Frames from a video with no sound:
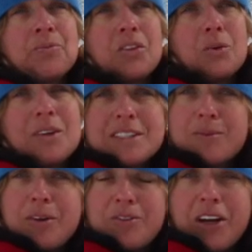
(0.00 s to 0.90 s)
The winds have
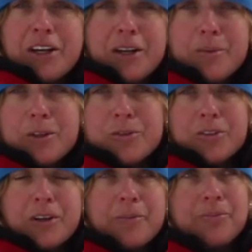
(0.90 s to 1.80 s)
been variable
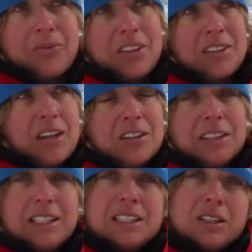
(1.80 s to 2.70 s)
from
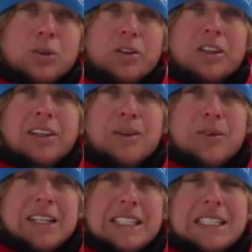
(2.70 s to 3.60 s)
southerly to northerly
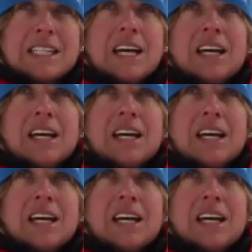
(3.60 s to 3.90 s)
winds.